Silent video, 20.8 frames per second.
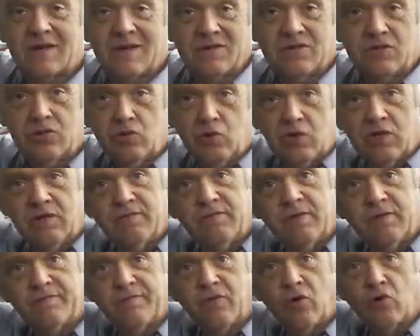and you leave
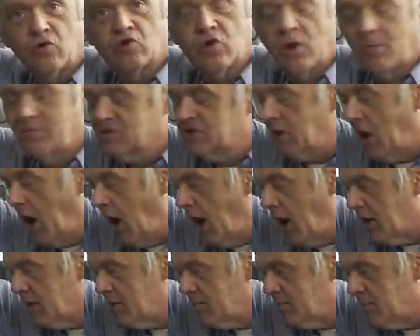it for some
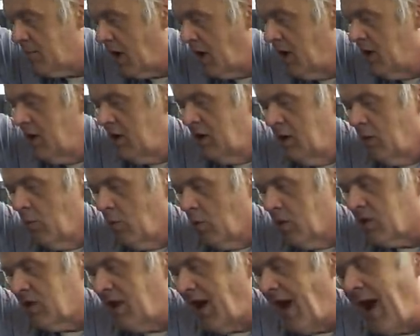time.
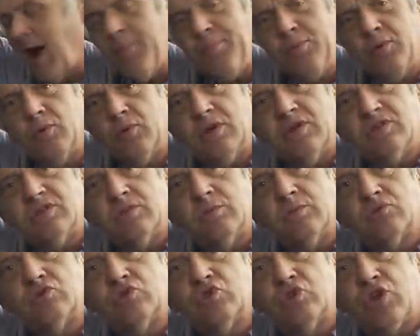What will happen is it
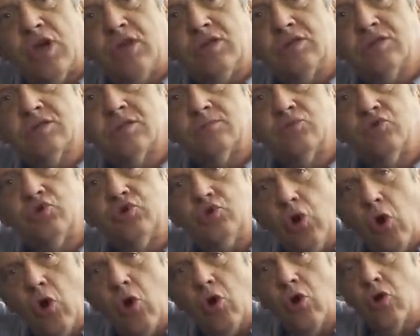will change from
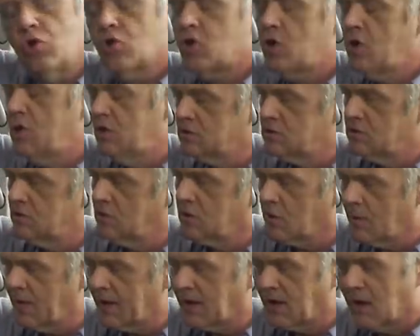chalk into
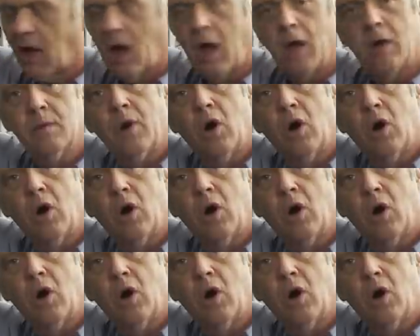quicklime